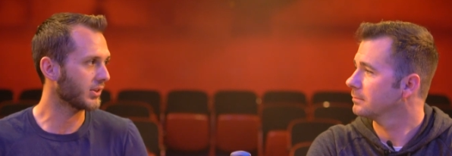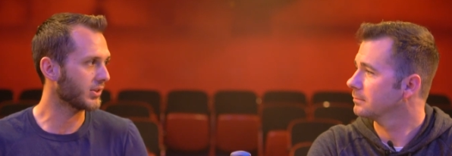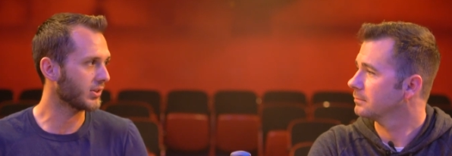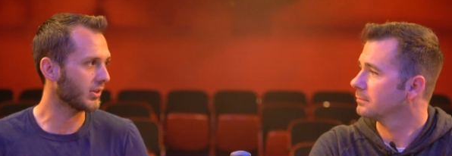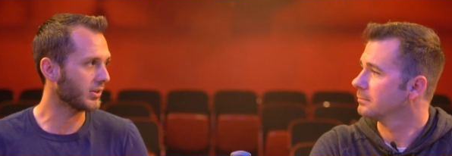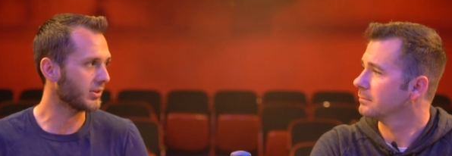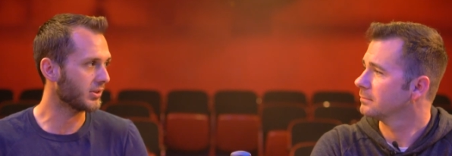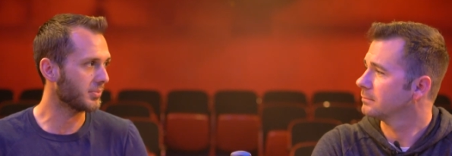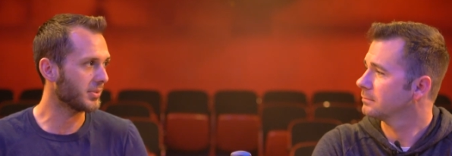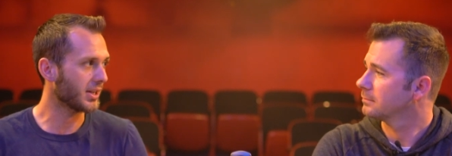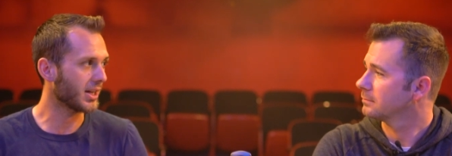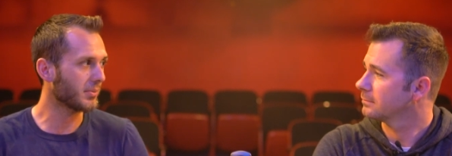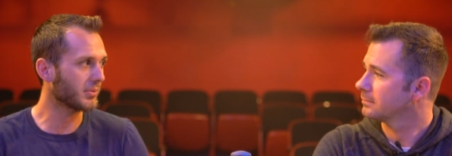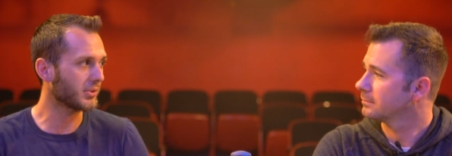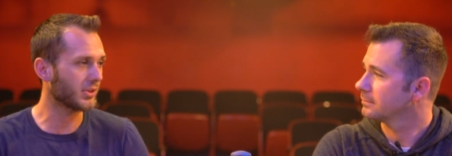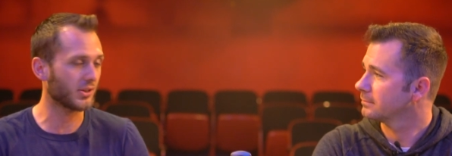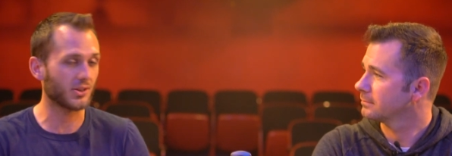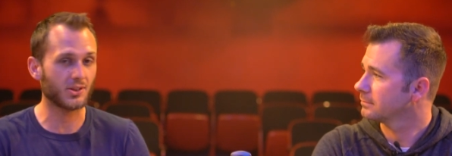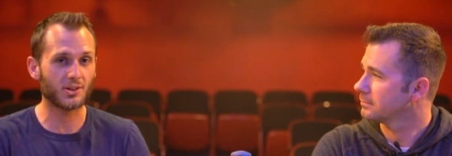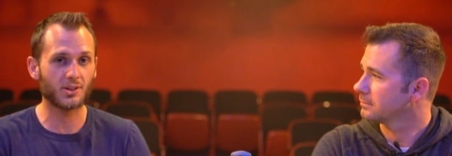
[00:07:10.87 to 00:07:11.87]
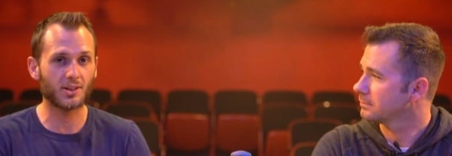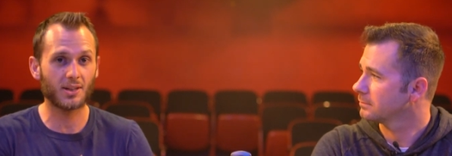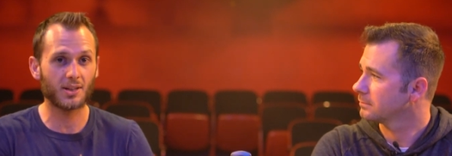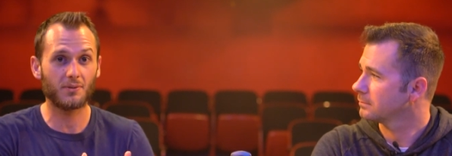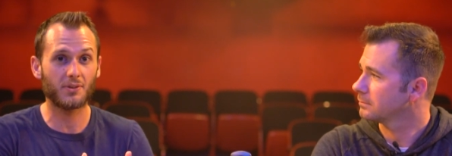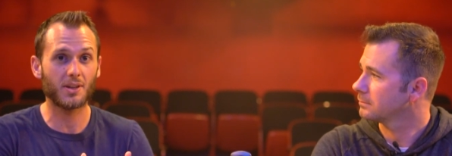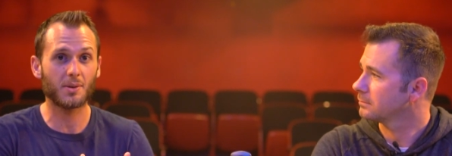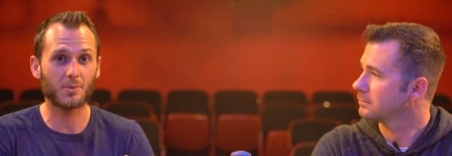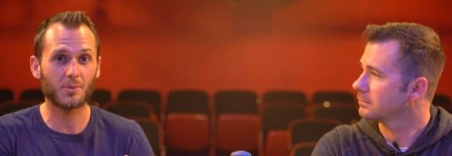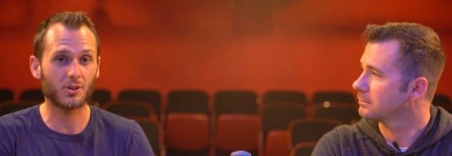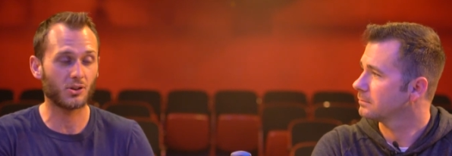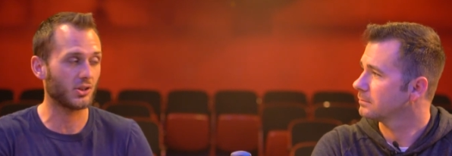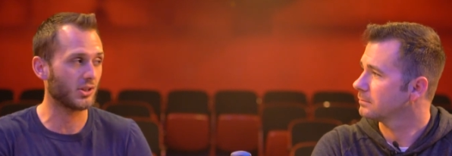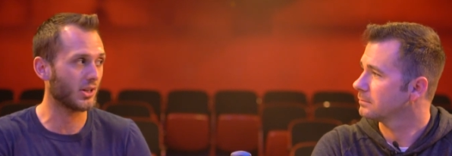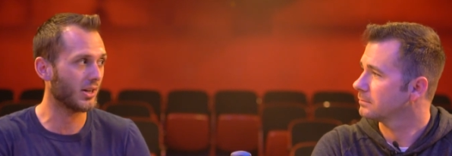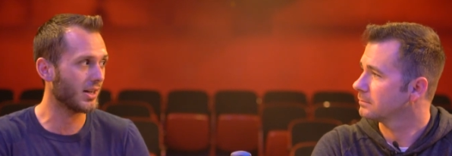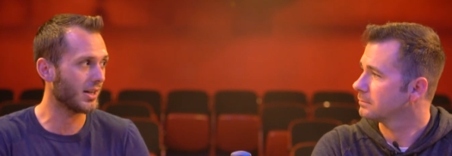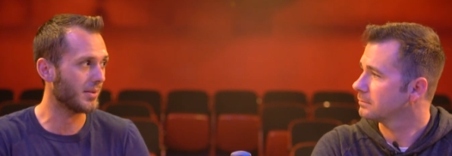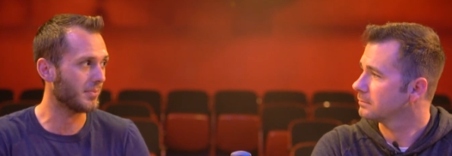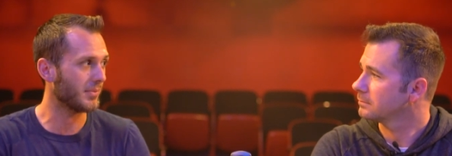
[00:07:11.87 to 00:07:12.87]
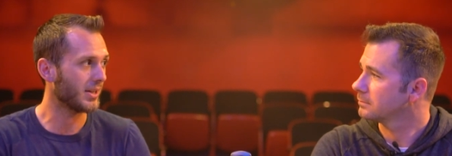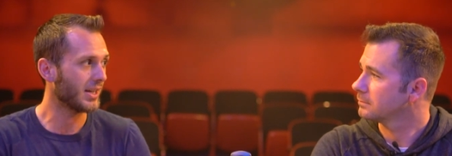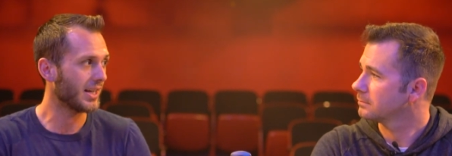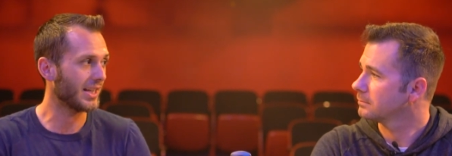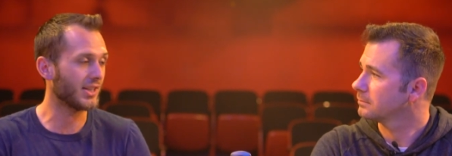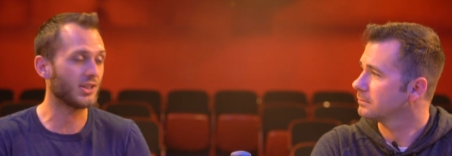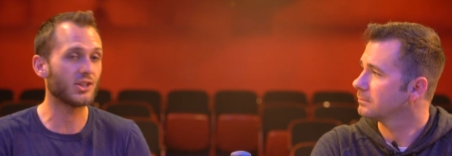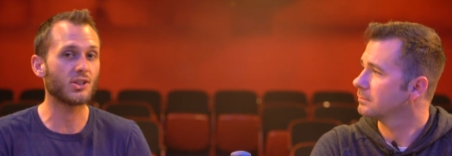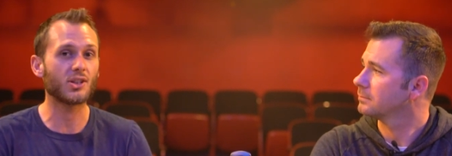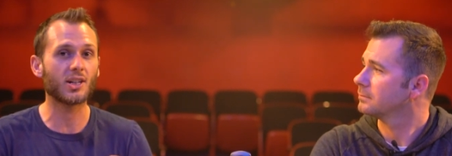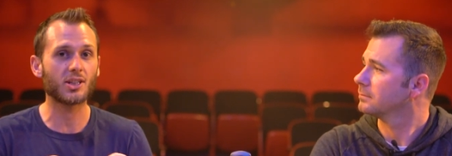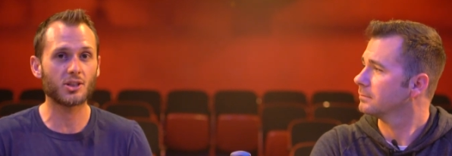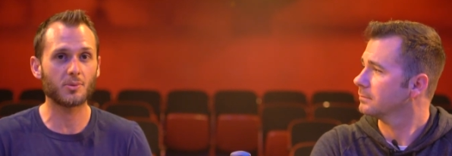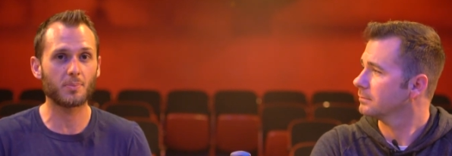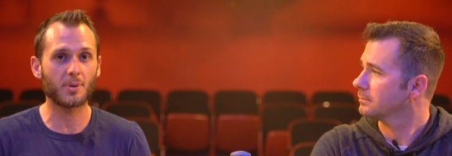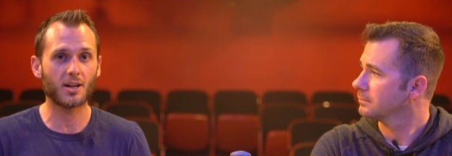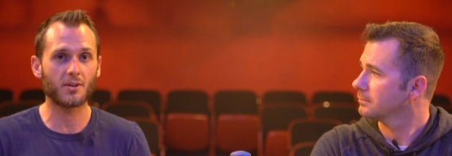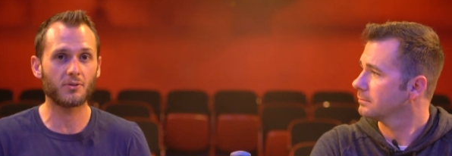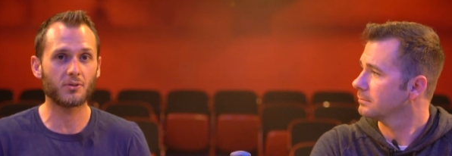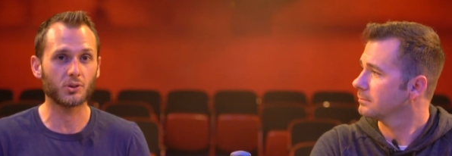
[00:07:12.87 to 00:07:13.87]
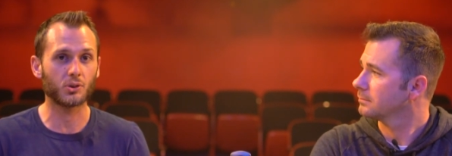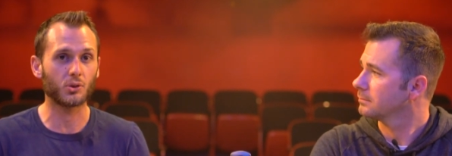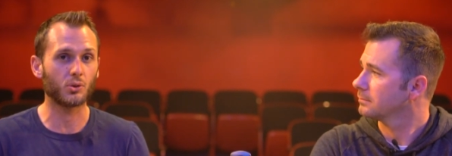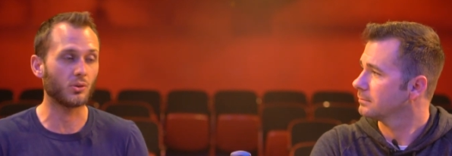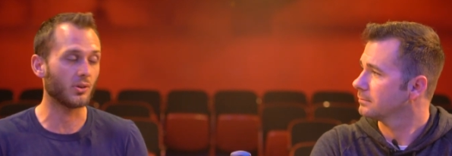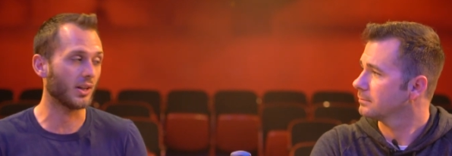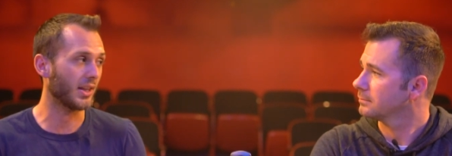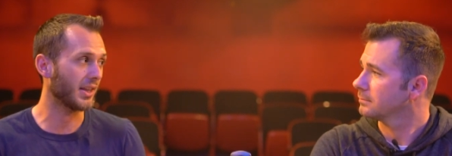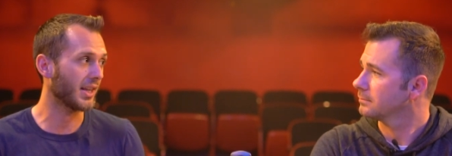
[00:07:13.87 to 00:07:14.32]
Speaker 1: So to be able to save that much time is such a powerful tool,